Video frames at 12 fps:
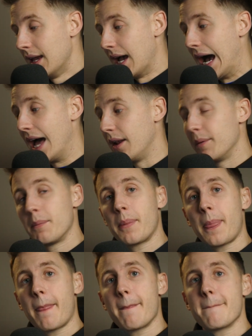I'll stream
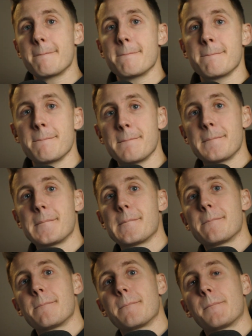it
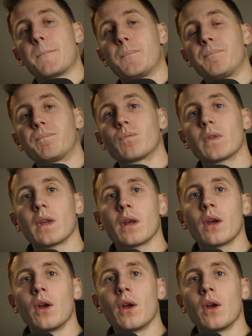as live.